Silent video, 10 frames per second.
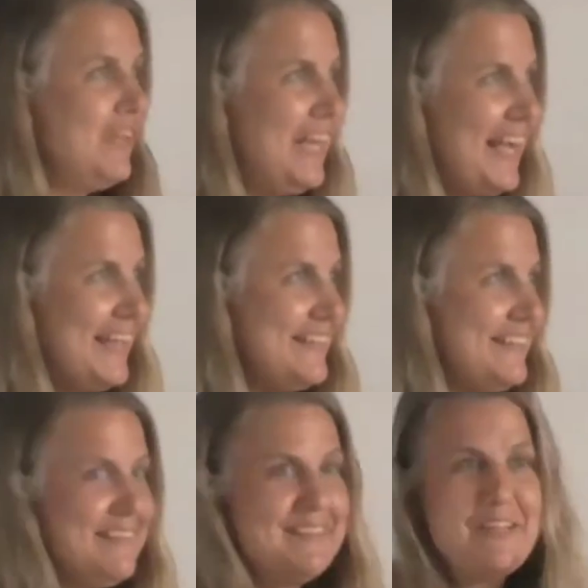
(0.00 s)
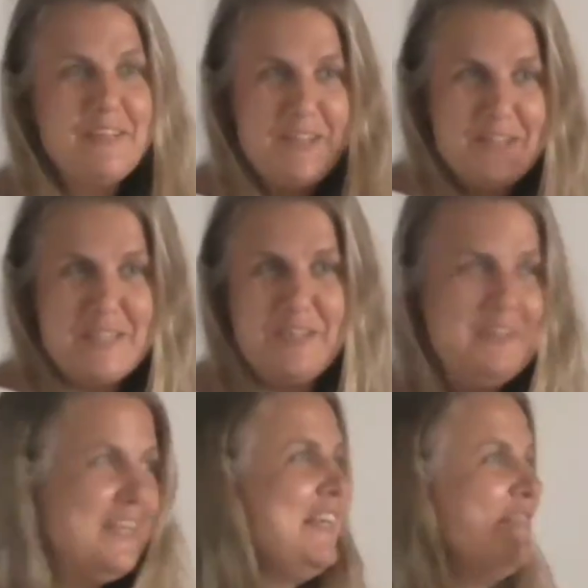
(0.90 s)
Glenn, who is
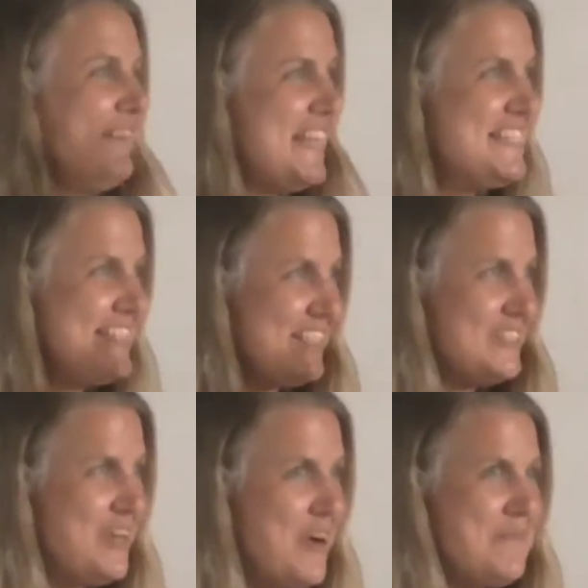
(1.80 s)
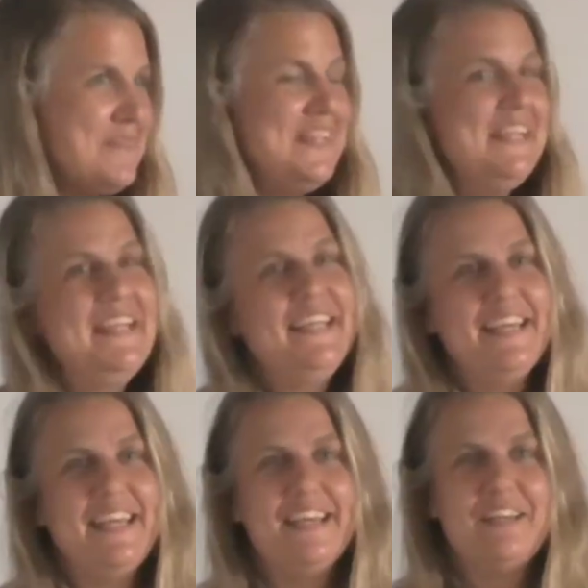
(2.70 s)
doing an amazing job,
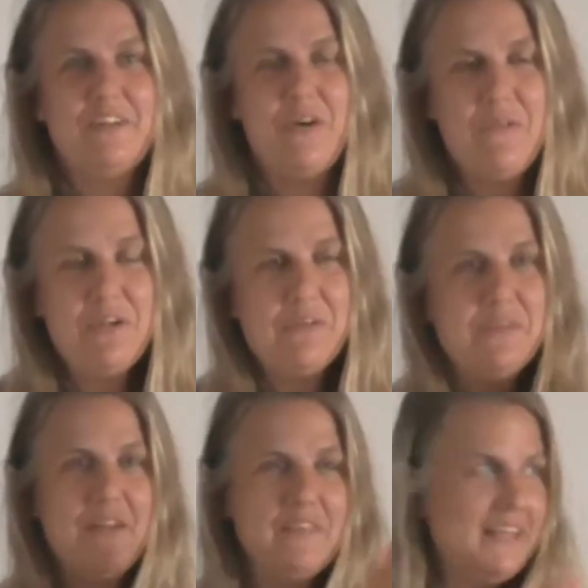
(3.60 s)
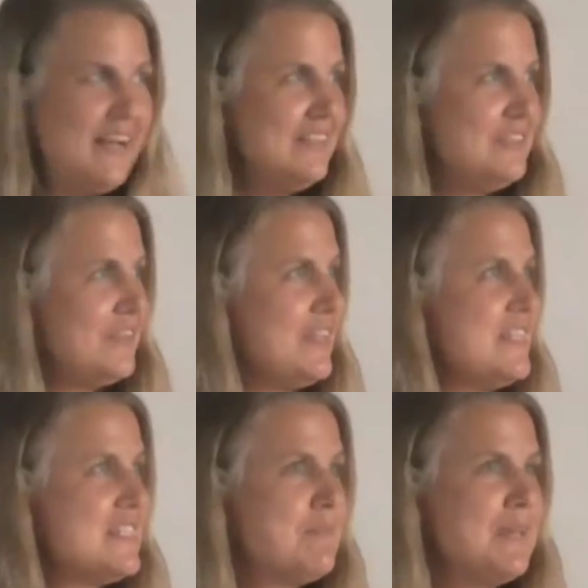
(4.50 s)
going around the
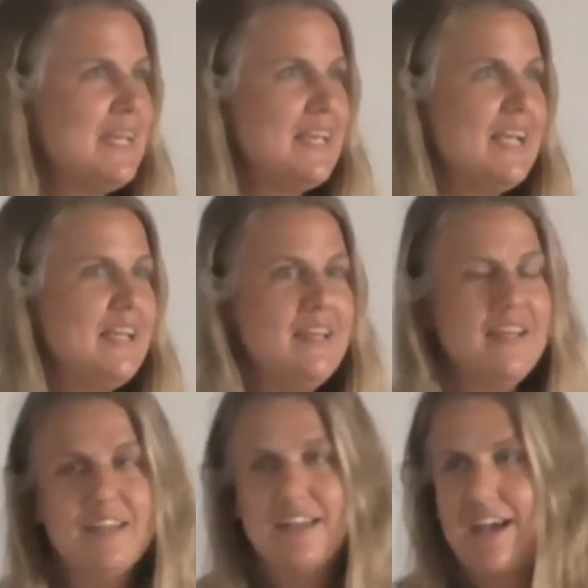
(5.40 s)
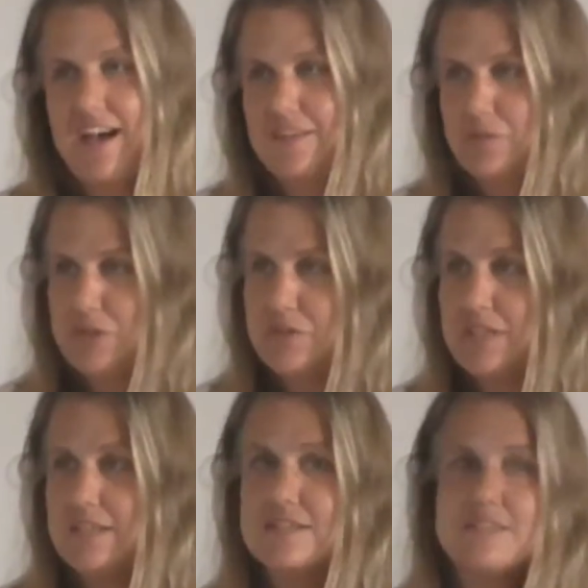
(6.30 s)
country, speaking, and we're
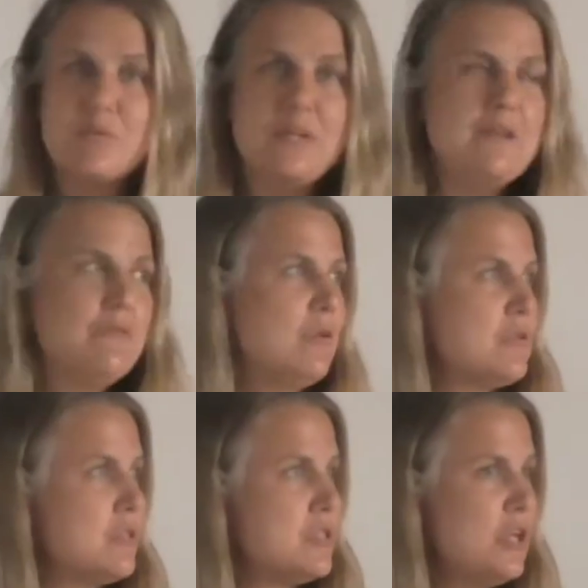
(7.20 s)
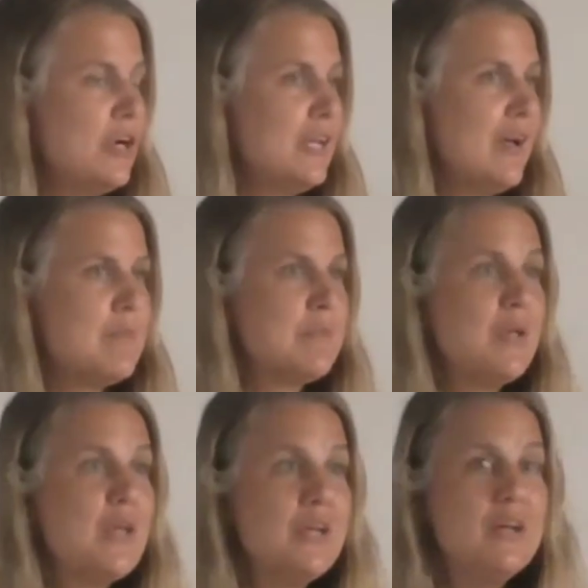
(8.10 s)
in Sweden also starting up
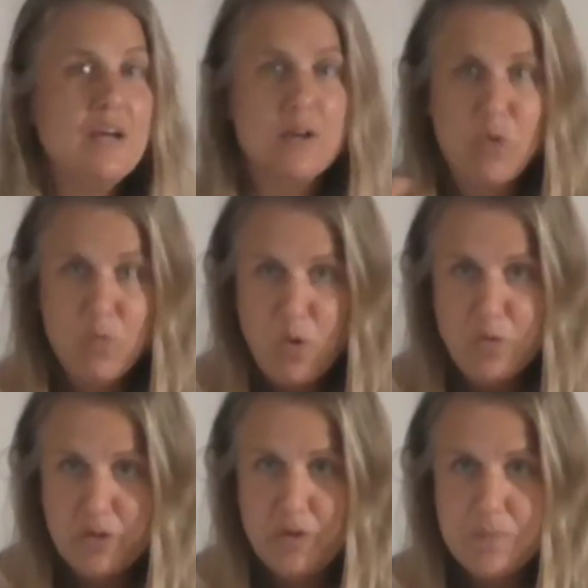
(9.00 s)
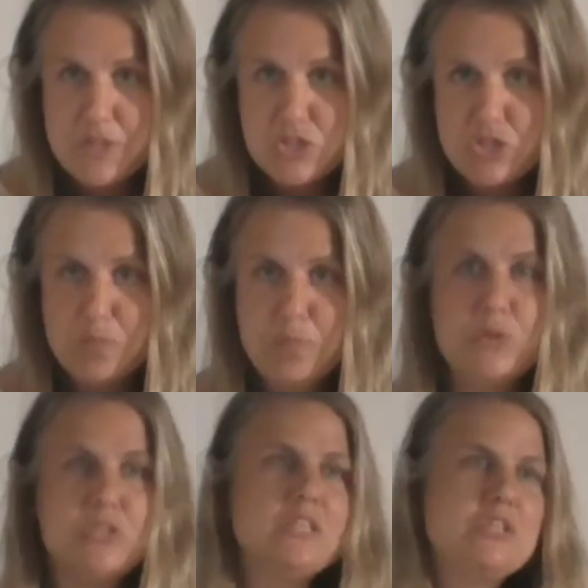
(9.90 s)
a Corona Commission,
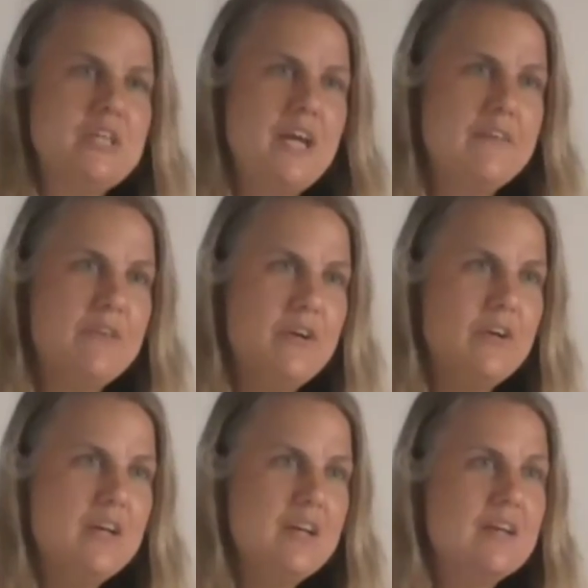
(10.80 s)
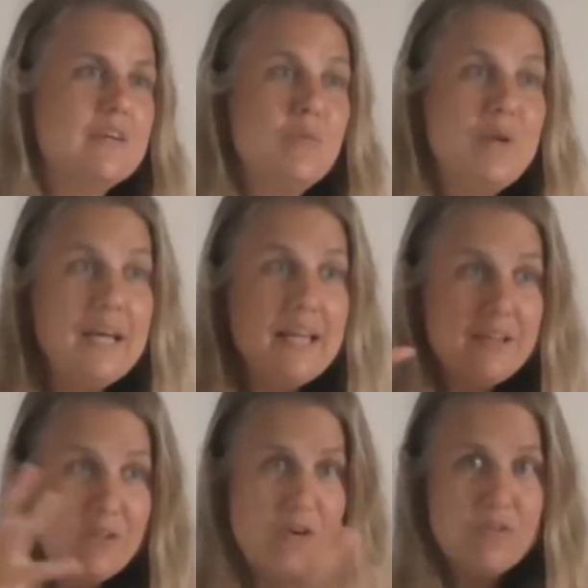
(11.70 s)
putting together really
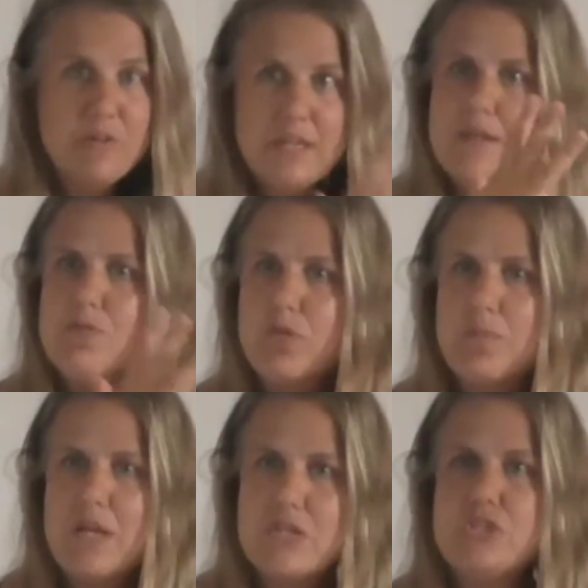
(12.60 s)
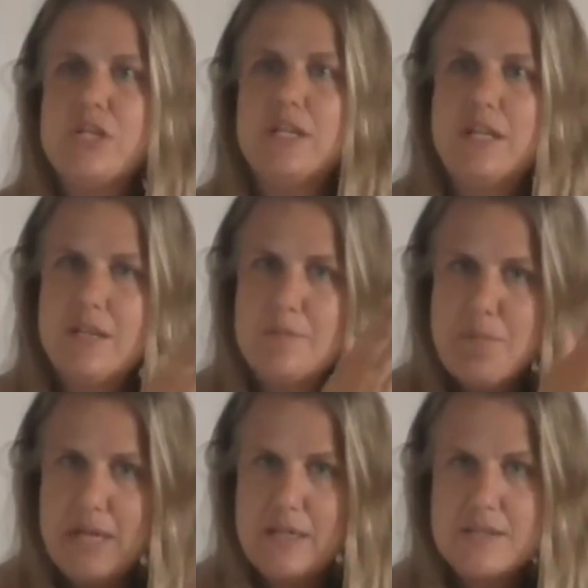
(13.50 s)
concrete information
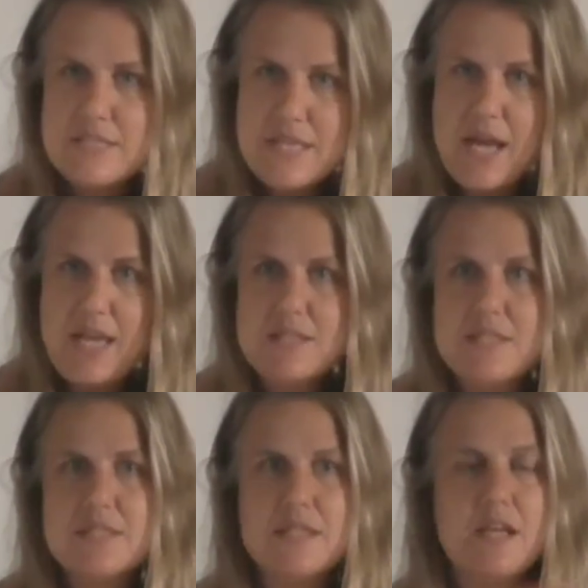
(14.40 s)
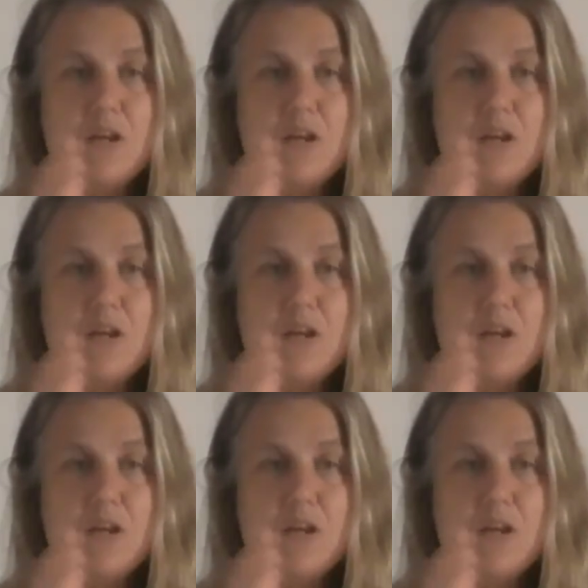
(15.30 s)
in medical science,